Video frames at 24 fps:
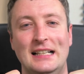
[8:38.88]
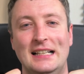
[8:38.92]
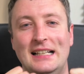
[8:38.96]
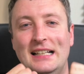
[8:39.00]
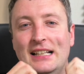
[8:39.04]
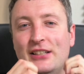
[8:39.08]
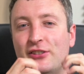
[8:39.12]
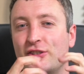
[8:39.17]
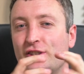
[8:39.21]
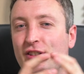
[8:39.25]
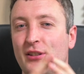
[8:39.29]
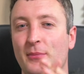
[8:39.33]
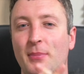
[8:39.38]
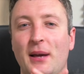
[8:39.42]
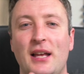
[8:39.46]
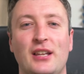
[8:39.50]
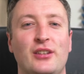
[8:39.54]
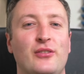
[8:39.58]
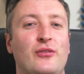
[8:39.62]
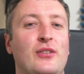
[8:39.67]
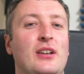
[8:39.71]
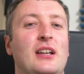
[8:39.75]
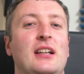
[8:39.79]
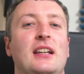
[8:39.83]
the
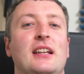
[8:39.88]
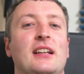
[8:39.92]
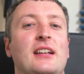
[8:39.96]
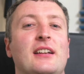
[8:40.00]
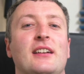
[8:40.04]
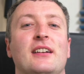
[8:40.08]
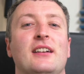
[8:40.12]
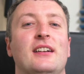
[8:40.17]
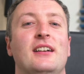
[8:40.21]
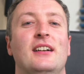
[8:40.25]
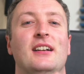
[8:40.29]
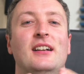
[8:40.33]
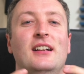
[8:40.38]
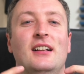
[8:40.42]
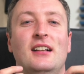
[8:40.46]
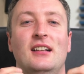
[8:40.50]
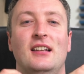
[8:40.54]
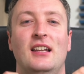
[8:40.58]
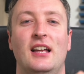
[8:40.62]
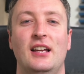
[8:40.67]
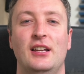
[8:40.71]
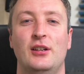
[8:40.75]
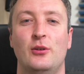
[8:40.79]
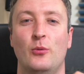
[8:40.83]
best feeling.
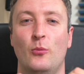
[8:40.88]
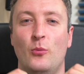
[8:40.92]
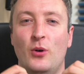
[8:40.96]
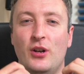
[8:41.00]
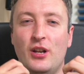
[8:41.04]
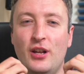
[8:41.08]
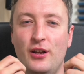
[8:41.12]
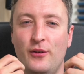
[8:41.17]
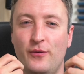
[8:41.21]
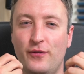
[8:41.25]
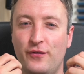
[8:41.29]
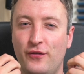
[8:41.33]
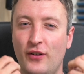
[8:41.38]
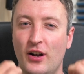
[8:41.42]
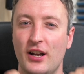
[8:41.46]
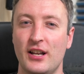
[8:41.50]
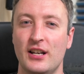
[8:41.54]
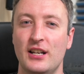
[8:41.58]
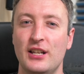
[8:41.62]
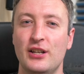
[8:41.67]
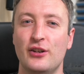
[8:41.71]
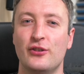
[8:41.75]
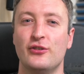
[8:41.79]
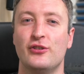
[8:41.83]
Like when I
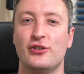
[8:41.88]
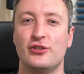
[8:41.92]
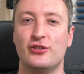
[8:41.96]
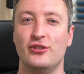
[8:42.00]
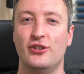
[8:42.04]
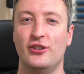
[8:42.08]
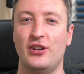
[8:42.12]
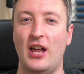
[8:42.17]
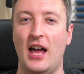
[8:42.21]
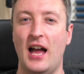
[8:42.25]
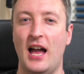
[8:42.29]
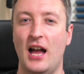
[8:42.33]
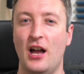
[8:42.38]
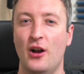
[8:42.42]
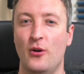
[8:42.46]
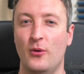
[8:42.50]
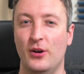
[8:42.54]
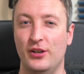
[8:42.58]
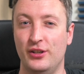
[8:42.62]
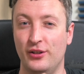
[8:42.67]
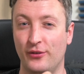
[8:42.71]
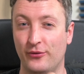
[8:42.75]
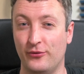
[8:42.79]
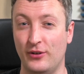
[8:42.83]
finally understood how
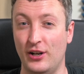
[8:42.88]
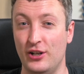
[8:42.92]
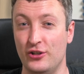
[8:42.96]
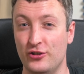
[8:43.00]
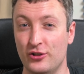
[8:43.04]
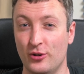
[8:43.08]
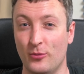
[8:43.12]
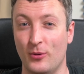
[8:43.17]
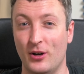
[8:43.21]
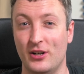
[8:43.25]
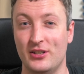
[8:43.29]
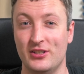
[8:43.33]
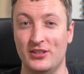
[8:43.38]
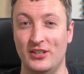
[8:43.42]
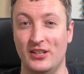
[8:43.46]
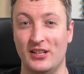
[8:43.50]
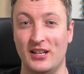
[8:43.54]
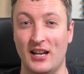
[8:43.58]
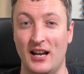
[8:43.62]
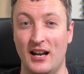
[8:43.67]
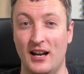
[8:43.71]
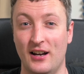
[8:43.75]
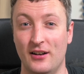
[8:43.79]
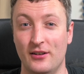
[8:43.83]
a differential works in a
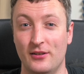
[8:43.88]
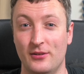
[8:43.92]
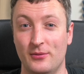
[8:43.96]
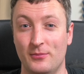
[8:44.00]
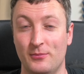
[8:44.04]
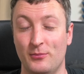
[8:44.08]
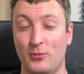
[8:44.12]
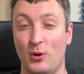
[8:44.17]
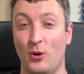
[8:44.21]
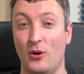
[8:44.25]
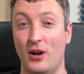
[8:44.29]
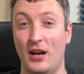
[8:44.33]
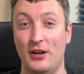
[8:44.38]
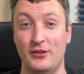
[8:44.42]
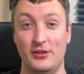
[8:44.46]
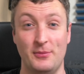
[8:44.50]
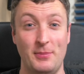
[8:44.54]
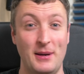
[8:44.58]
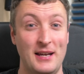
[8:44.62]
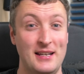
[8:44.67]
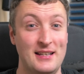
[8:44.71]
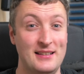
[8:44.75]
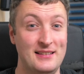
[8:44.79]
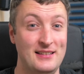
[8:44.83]
car, or how
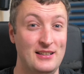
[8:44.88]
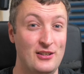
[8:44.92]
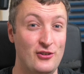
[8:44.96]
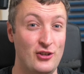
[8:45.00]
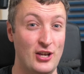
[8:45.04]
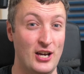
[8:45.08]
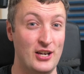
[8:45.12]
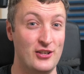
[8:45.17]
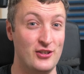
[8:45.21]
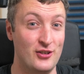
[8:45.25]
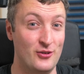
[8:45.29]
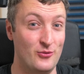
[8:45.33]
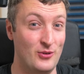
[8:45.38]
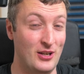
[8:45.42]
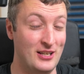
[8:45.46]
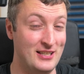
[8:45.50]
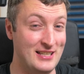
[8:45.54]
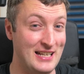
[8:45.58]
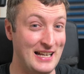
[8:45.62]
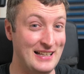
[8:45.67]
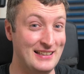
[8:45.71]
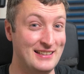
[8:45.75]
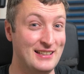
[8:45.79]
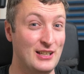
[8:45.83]
dependency injection and
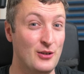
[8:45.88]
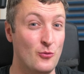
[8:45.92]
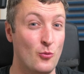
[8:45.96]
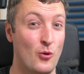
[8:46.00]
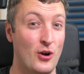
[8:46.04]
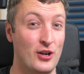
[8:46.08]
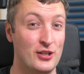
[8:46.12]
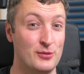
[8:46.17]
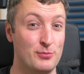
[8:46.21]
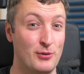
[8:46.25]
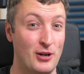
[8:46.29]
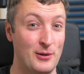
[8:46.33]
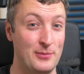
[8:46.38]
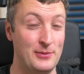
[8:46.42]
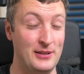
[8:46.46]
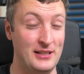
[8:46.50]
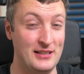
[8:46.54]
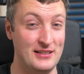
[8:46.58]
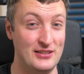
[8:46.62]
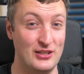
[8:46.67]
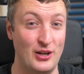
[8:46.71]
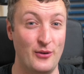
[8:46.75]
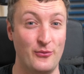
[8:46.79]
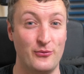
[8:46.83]
testing works properly
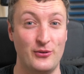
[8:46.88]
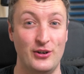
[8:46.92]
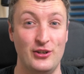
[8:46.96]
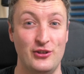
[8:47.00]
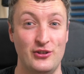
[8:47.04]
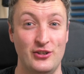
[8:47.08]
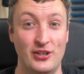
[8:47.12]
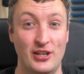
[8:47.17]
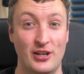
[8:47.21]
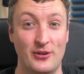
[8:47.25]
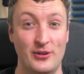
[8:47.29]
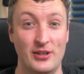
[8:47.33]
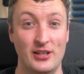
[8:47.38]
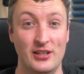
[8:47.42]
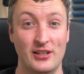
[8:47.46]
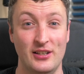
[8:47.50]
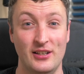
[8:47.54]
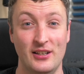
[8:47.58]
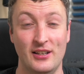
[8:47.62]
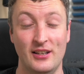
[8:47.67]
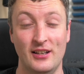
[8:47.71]
in software engineering.